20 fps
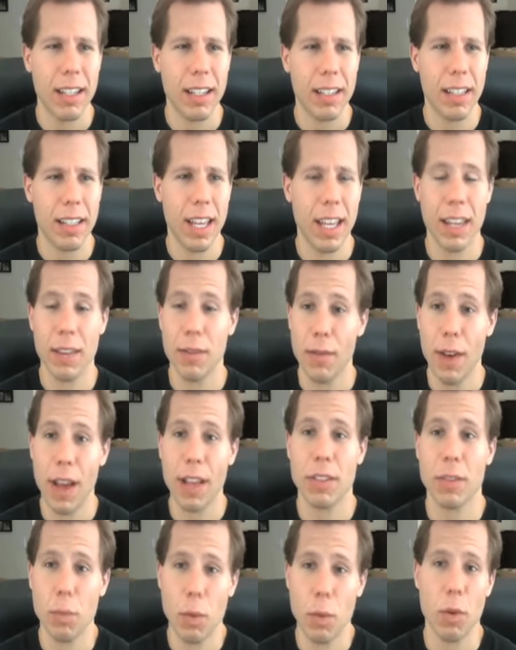
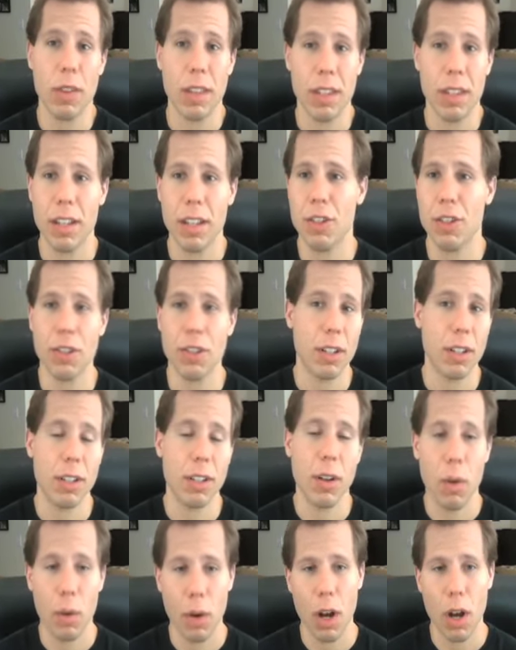invest more than they should in
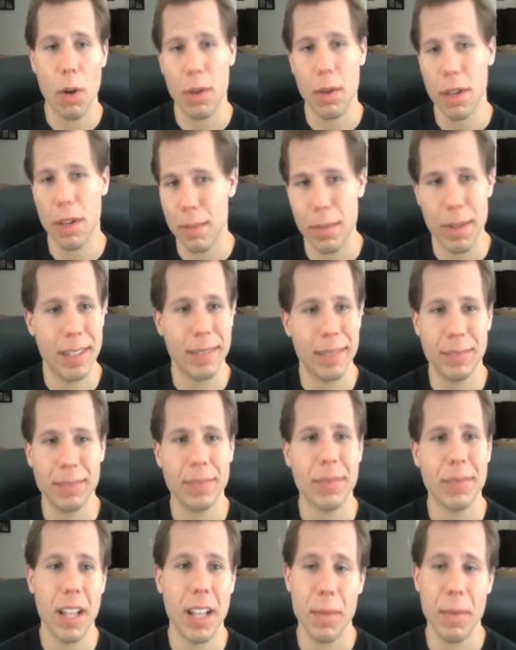Hulk Hogan, but,
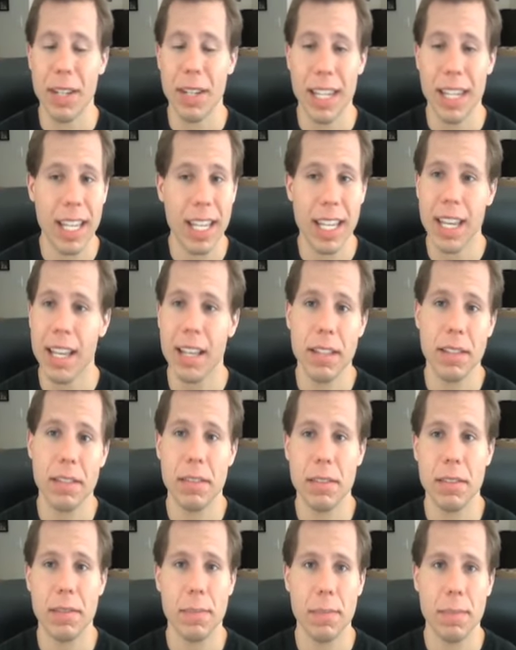I mean, he
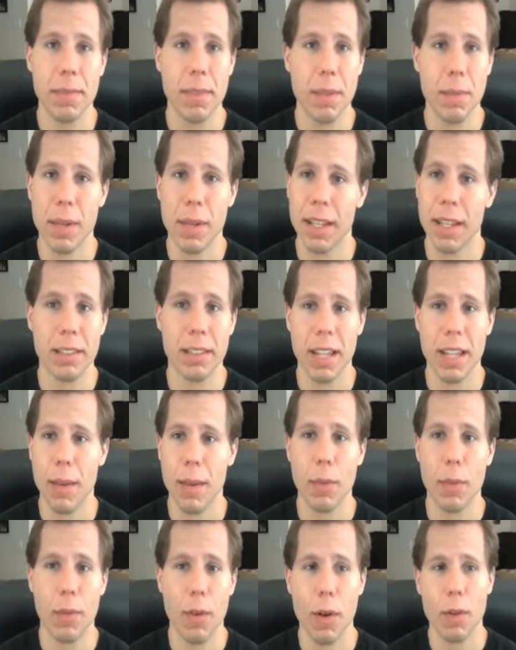is the biggest
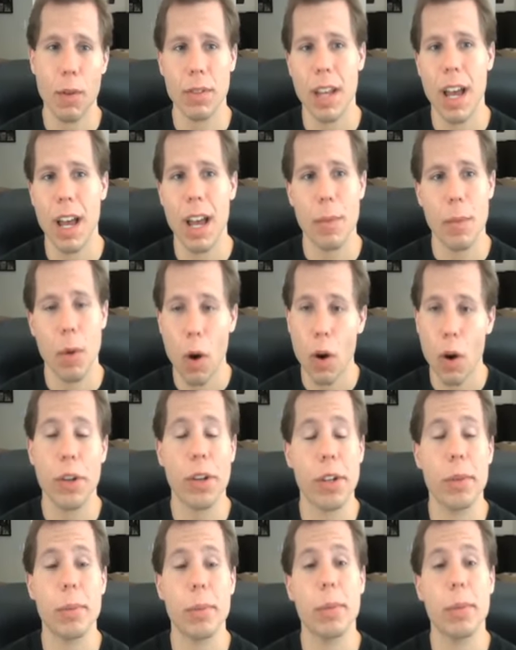name of all time,
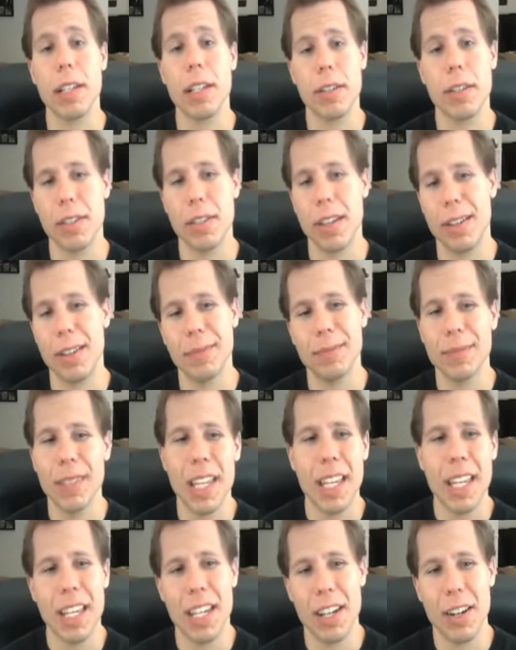arguably. So,
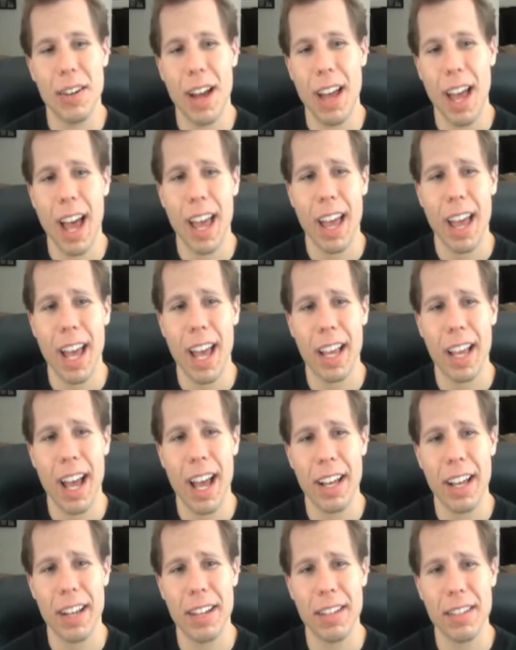you know,
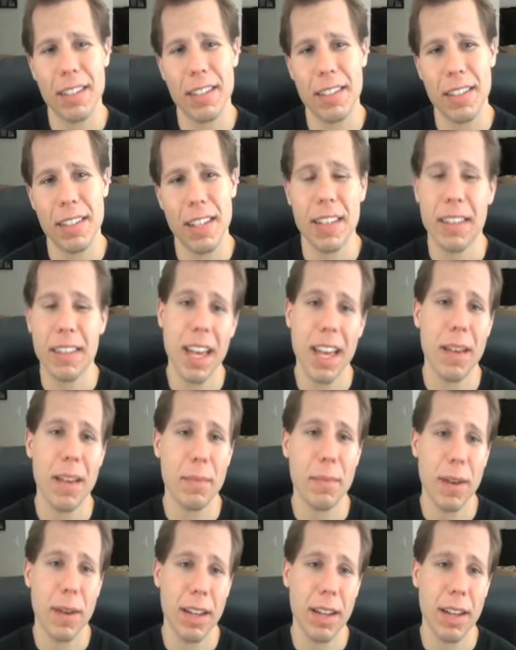I could see them